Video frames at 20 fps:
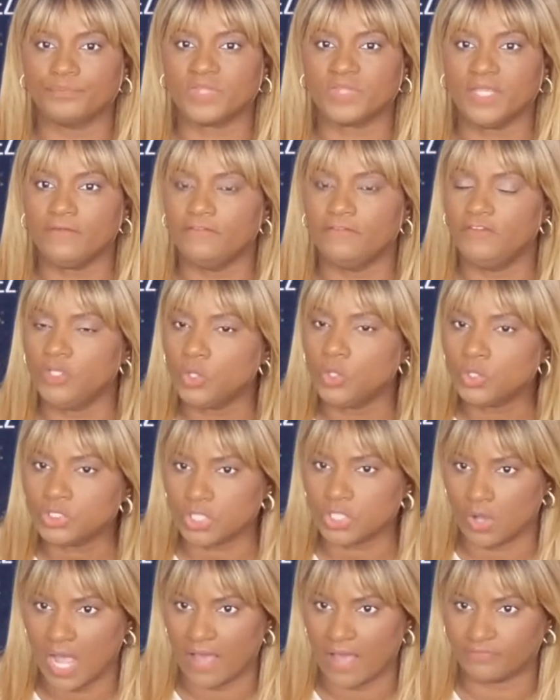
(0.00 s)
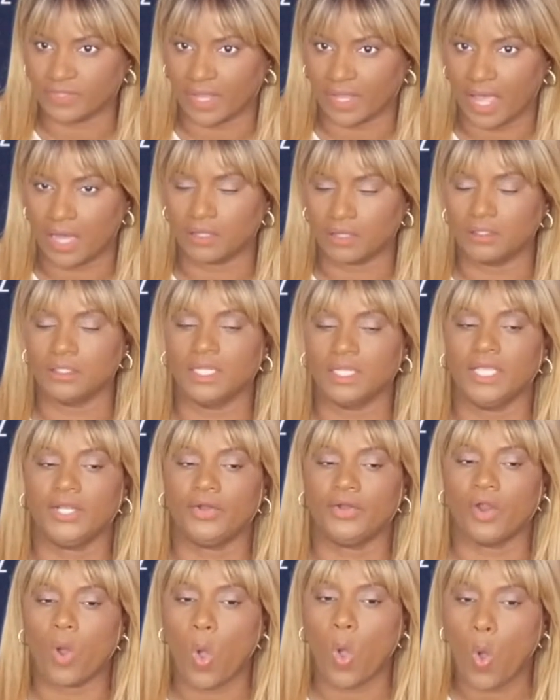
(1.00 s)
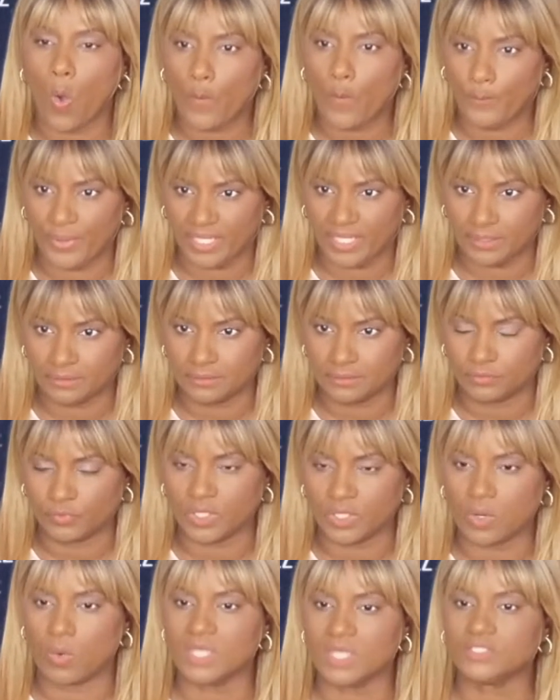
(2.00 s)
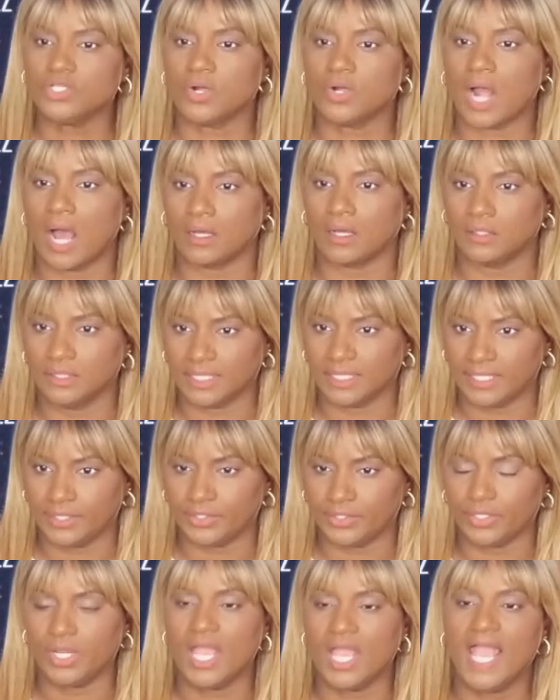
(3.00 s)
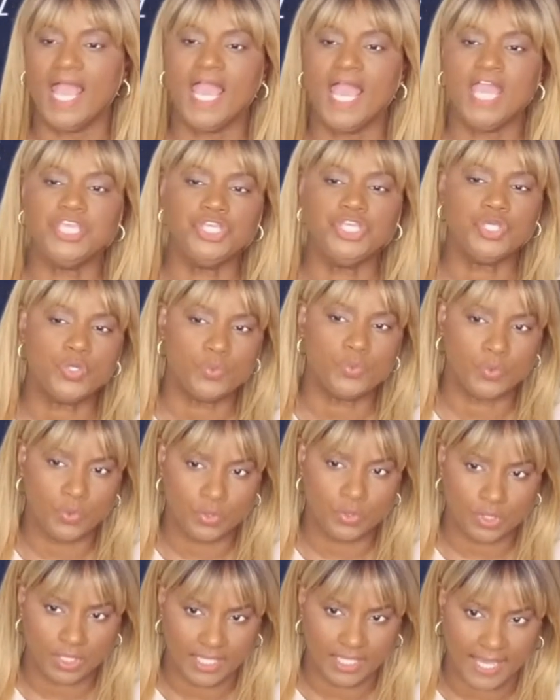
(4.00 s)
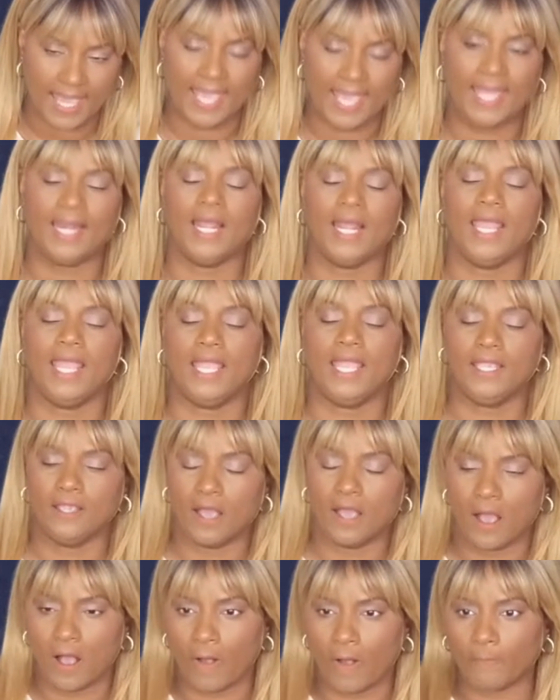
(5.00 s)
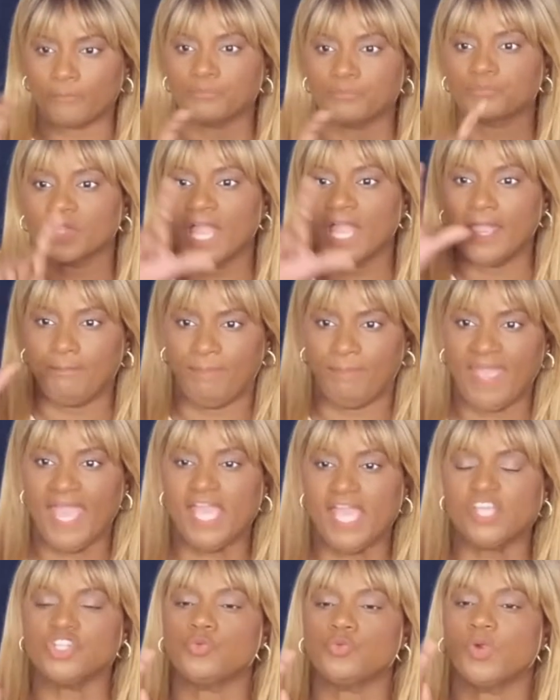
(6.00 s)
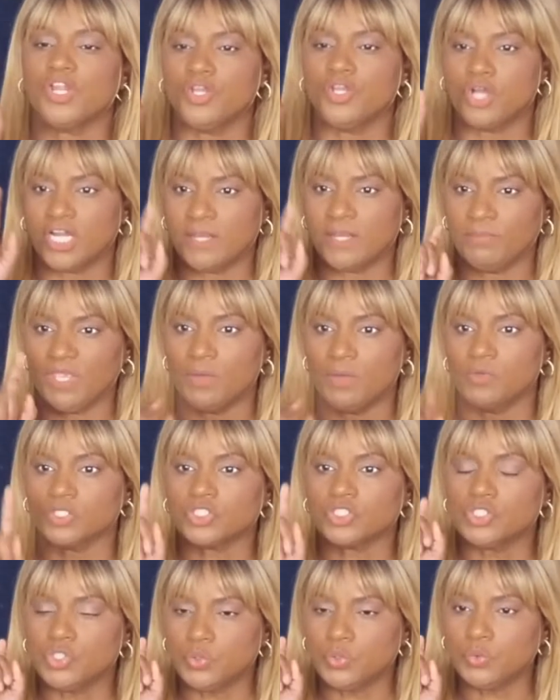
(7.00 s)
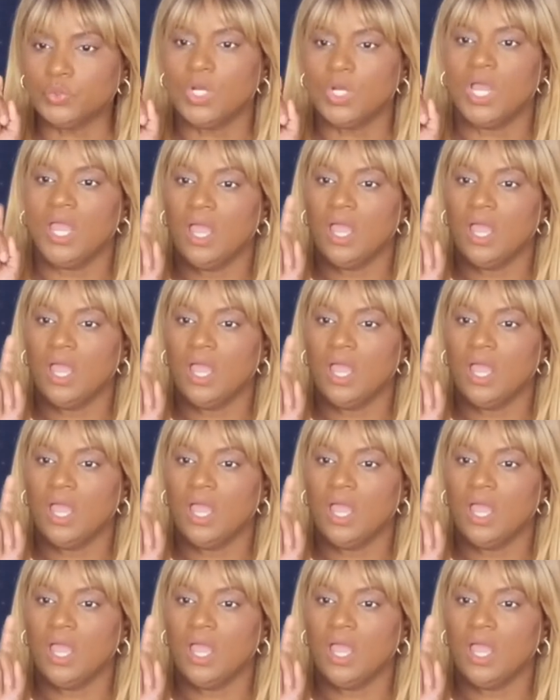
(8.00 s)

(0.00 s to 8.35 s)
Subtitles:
if you don't have the calculator open, request your calculator and you will get a page where you're going to be able to